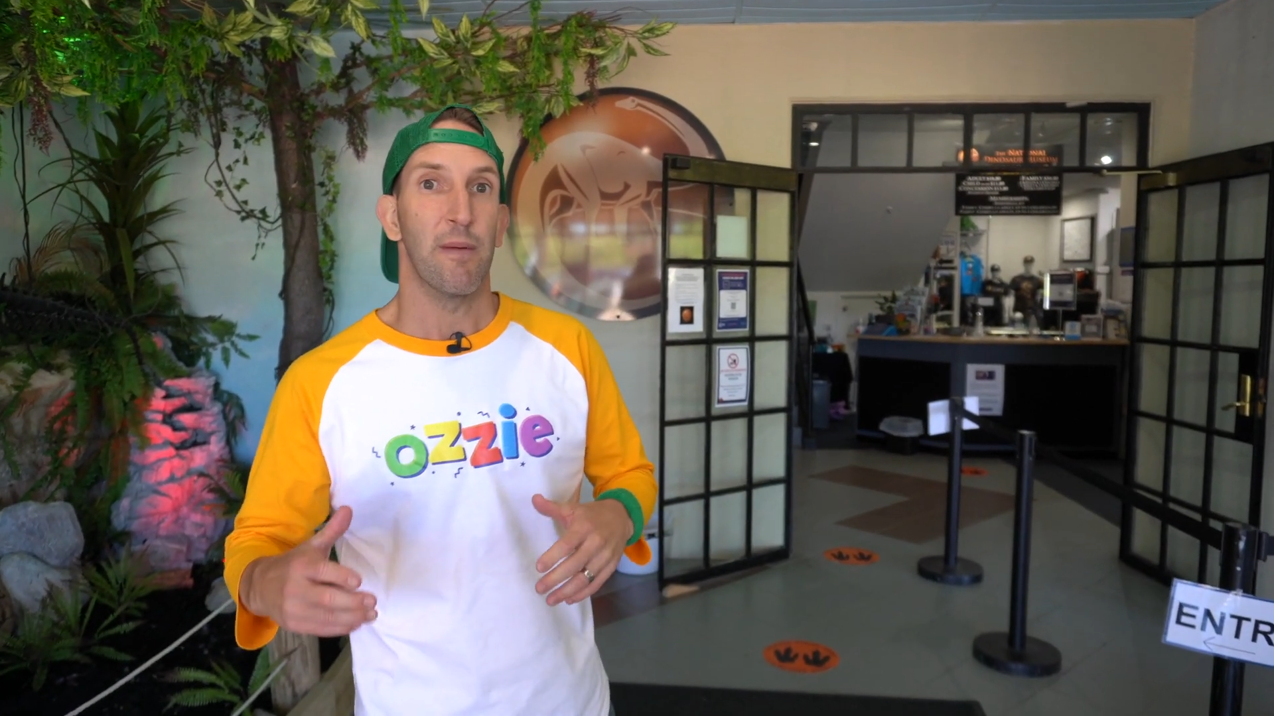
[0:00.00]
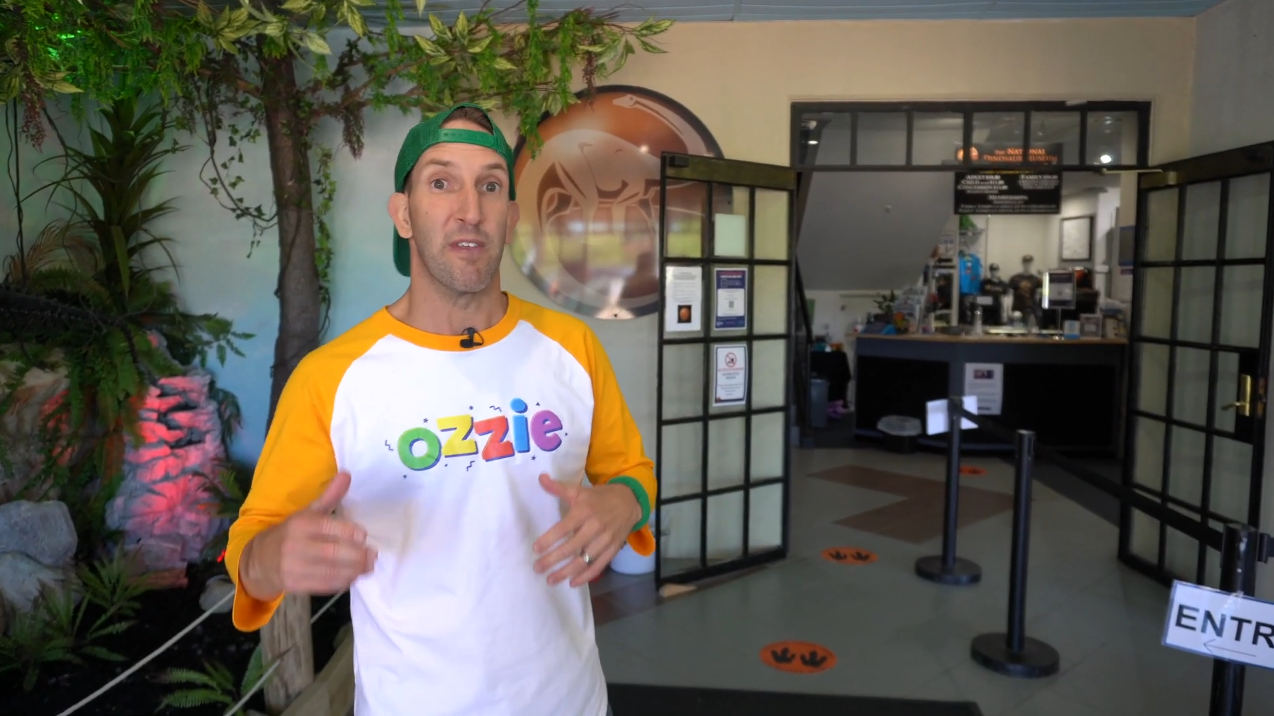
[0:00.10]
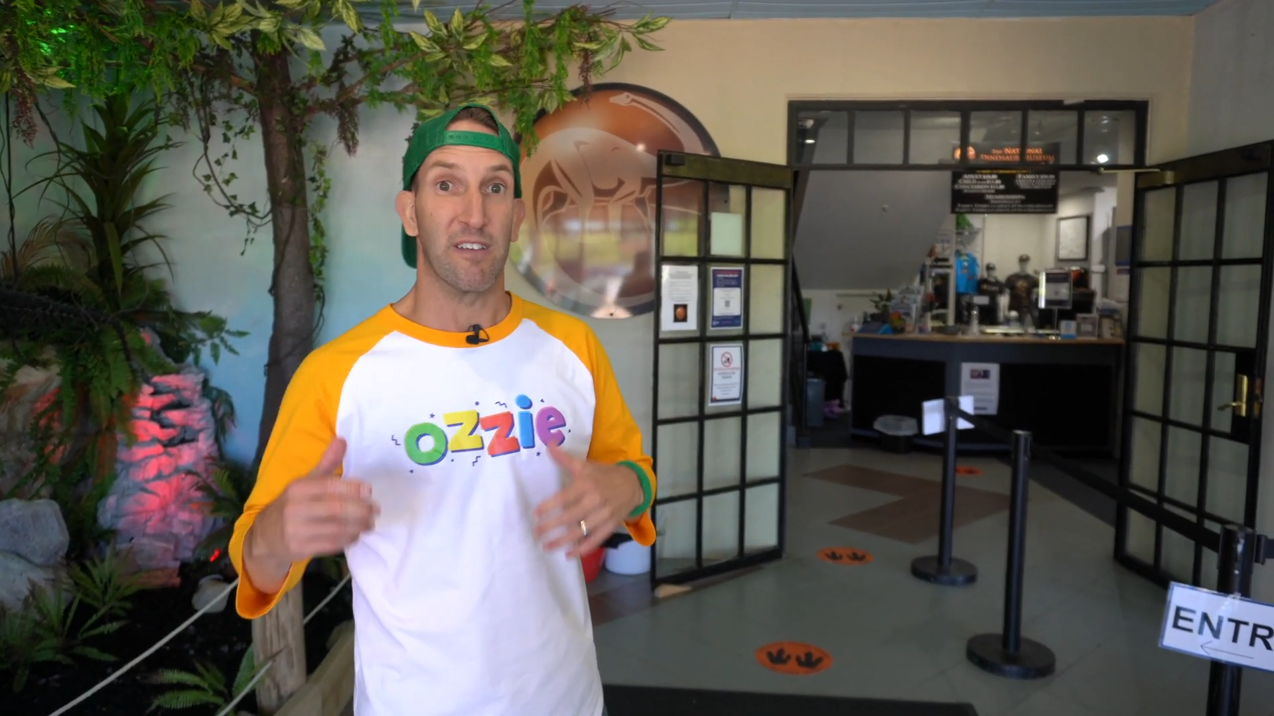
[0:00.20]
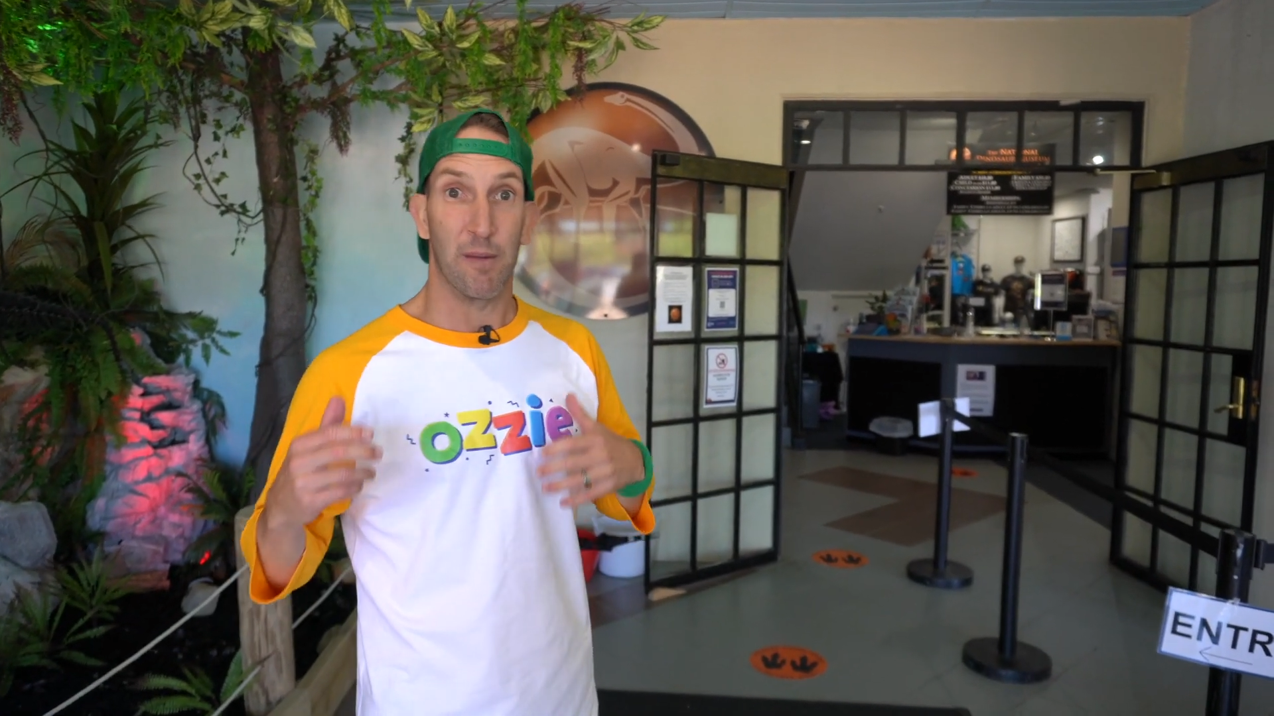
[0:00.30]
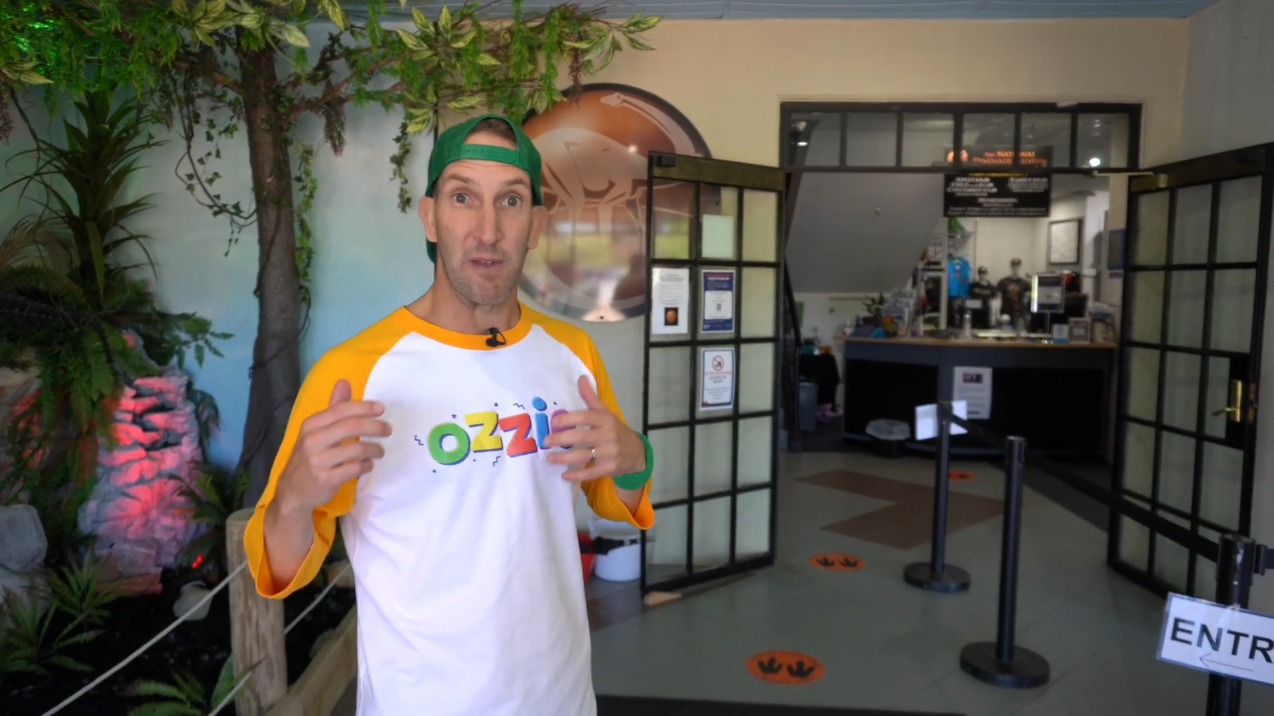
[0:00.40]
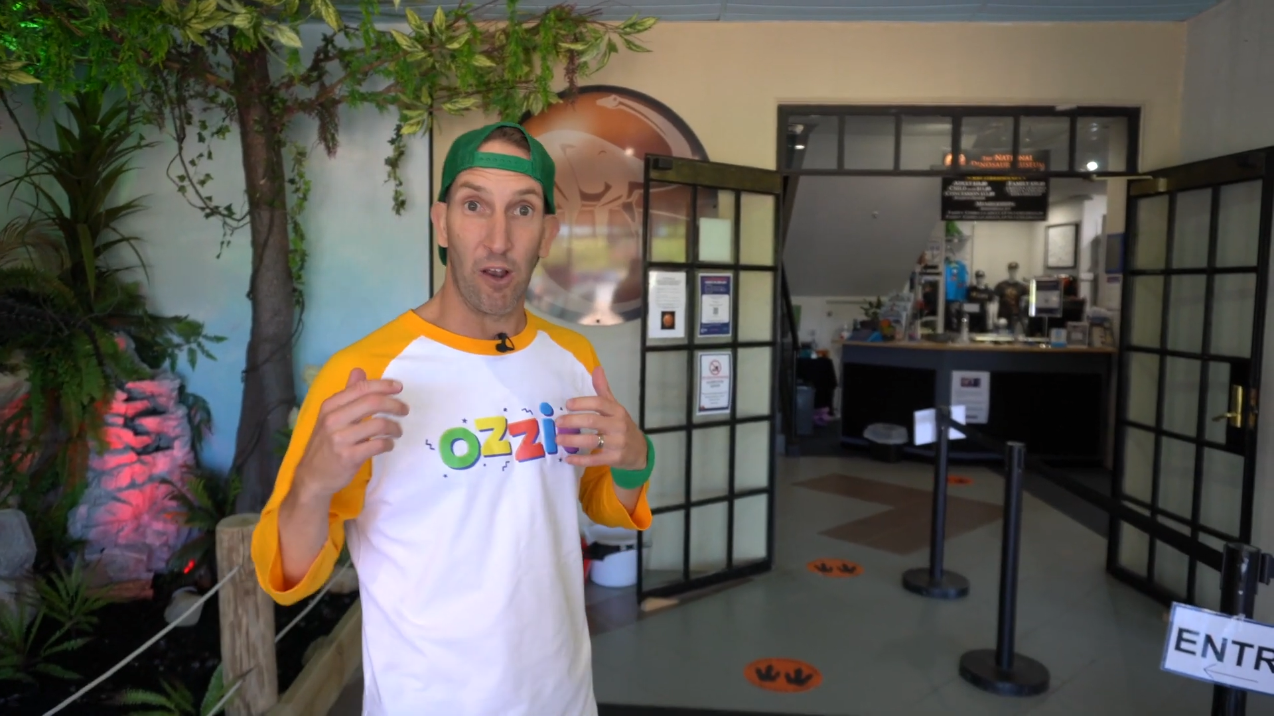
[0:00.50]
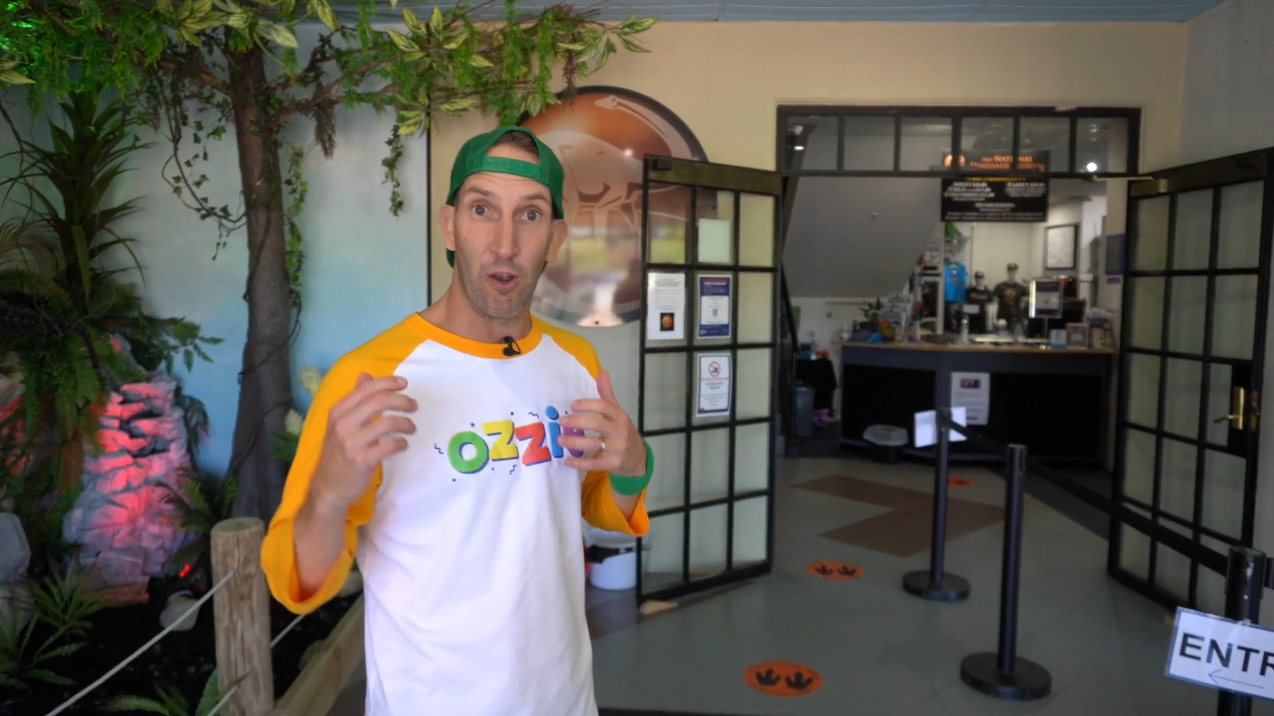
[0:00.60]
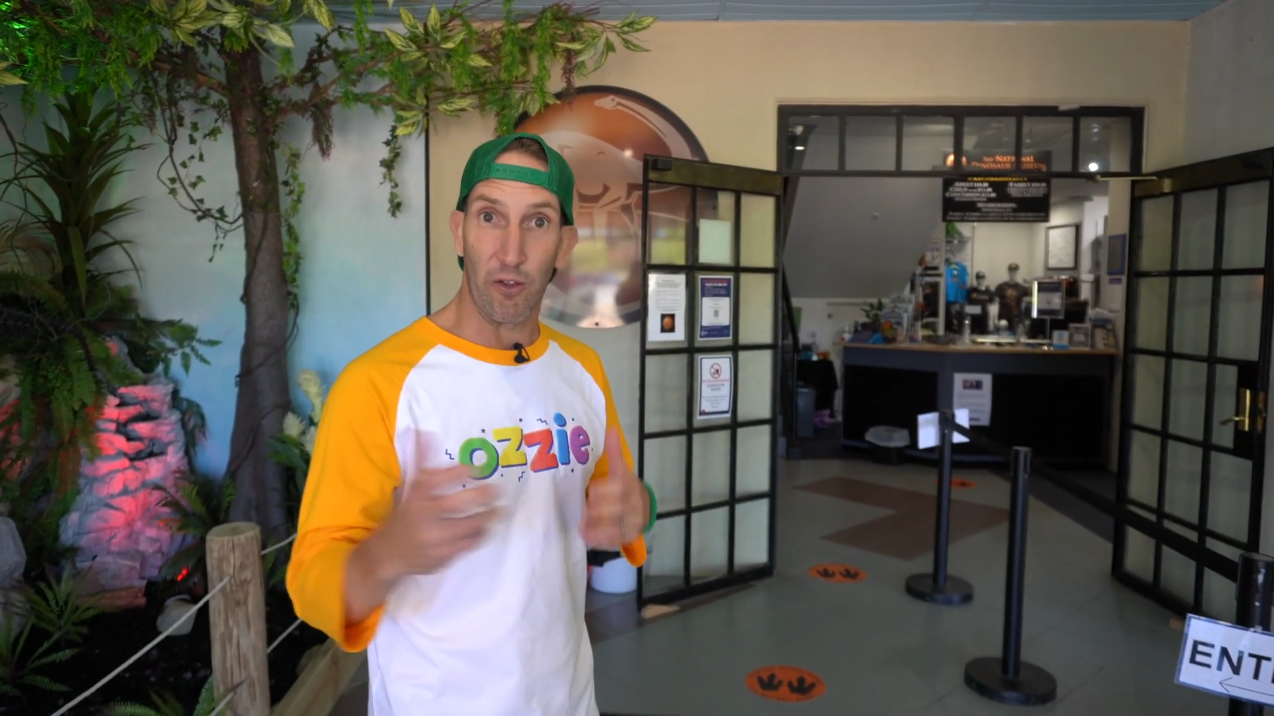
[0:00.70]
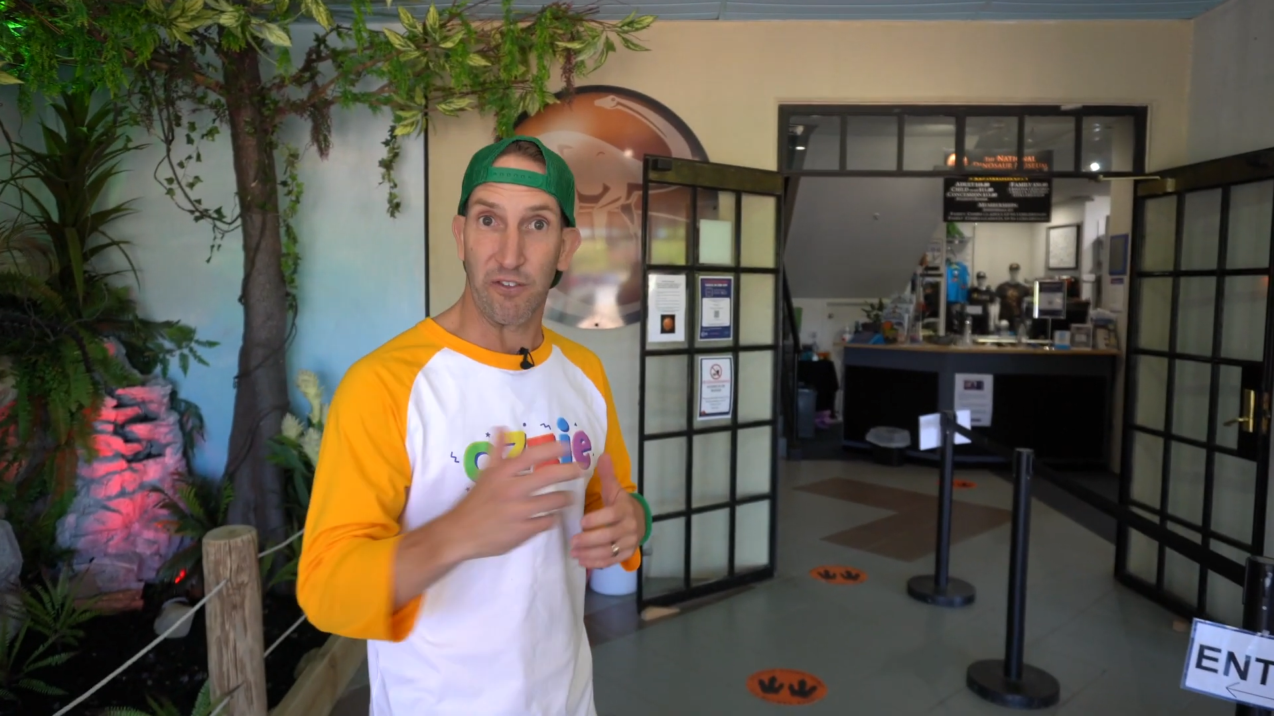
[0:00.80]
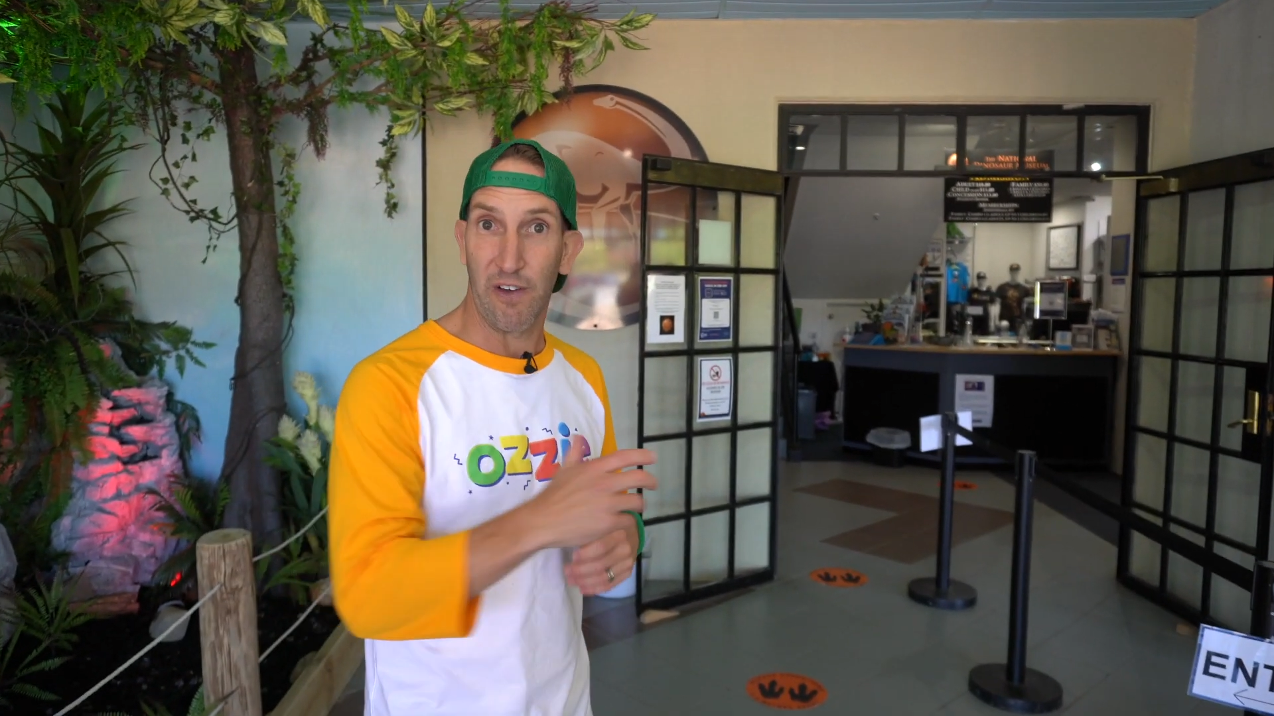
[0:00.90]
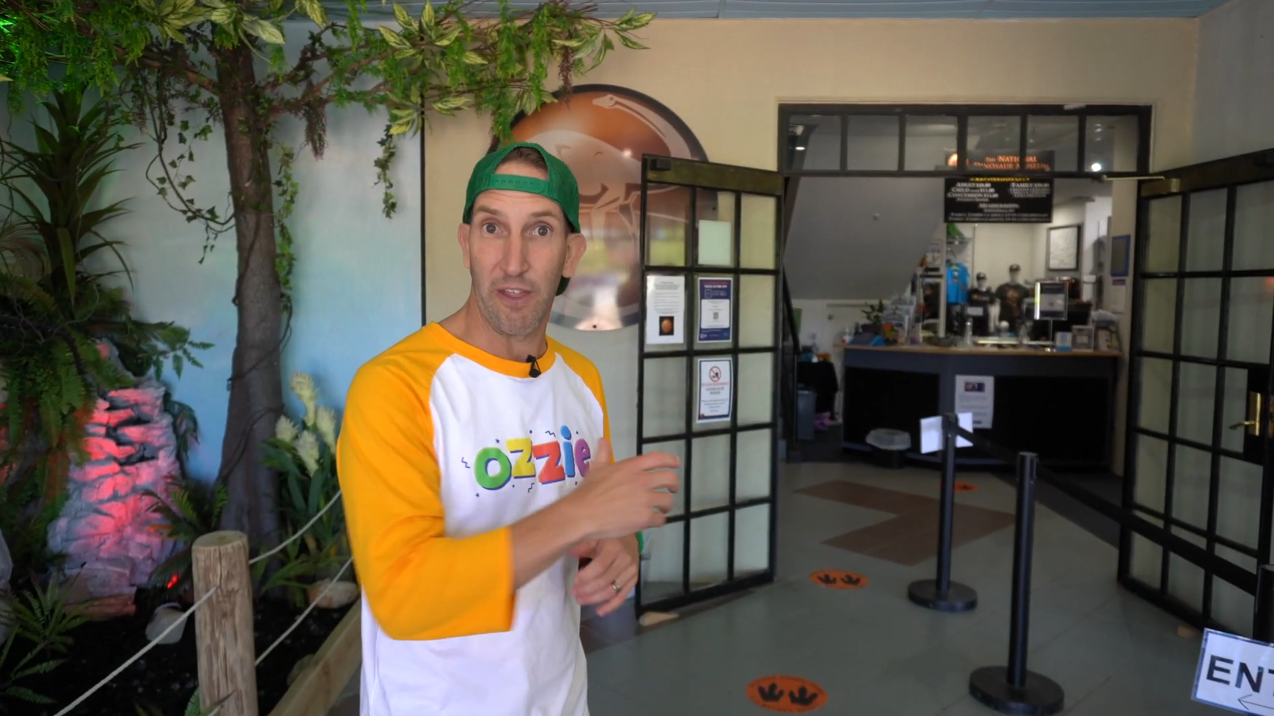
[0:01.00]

There's gonna be lots of